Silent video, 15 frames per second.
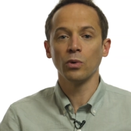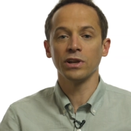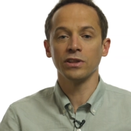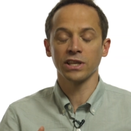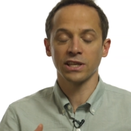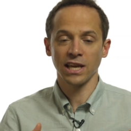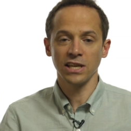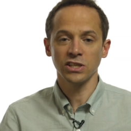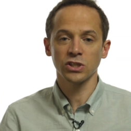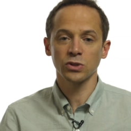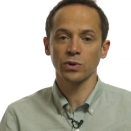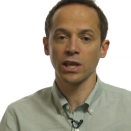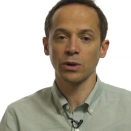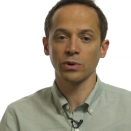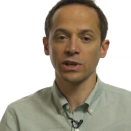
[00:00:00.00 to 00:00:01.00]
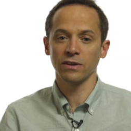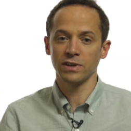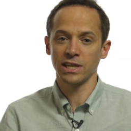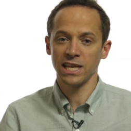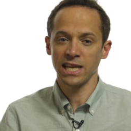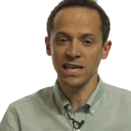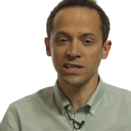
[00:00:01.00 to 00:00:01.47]
Where in the cases where they were
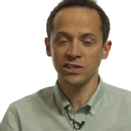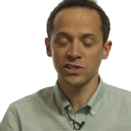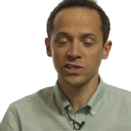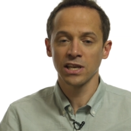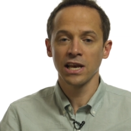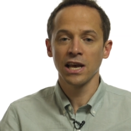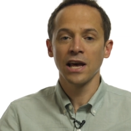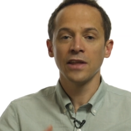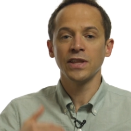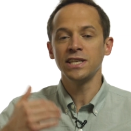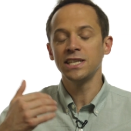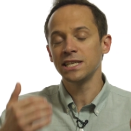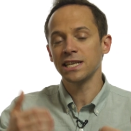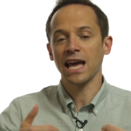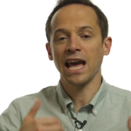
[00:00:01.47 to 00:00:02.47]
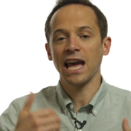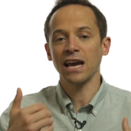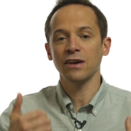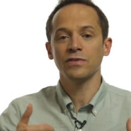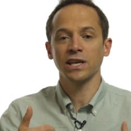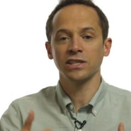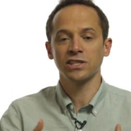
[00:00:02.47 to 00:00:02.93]
given hints, they didn't
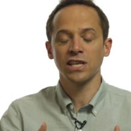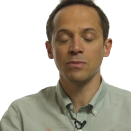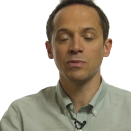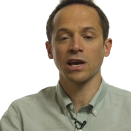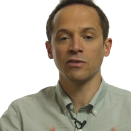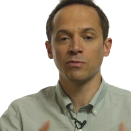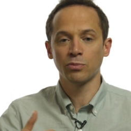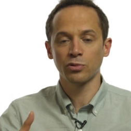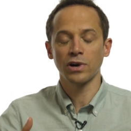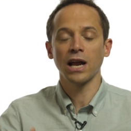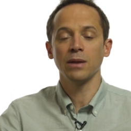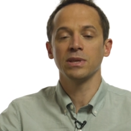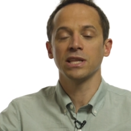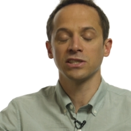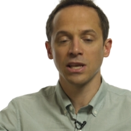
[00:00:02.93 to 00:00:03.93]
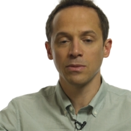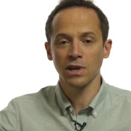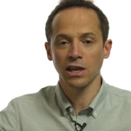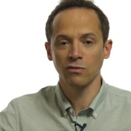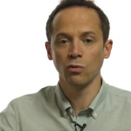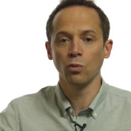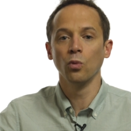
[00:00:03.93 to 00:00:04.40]
have that same kind of priming, that same
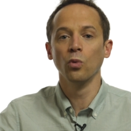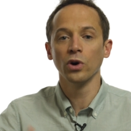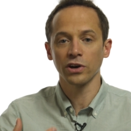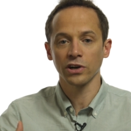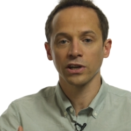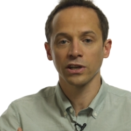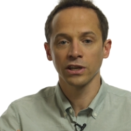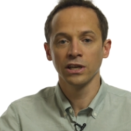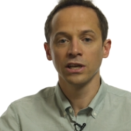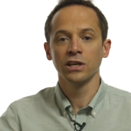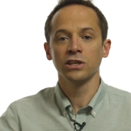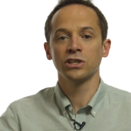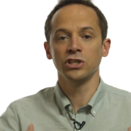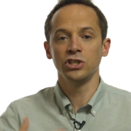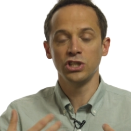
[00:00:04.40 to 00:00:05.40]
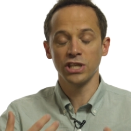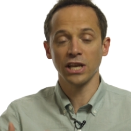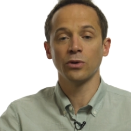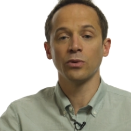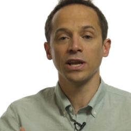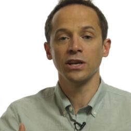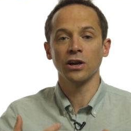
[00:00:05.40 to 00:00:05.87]
kind of work to
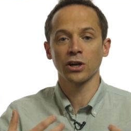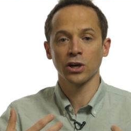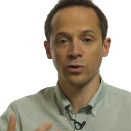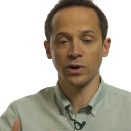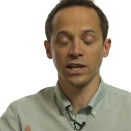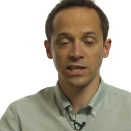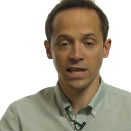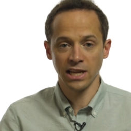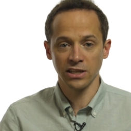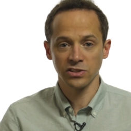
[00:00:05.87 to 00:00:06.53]
generate a correct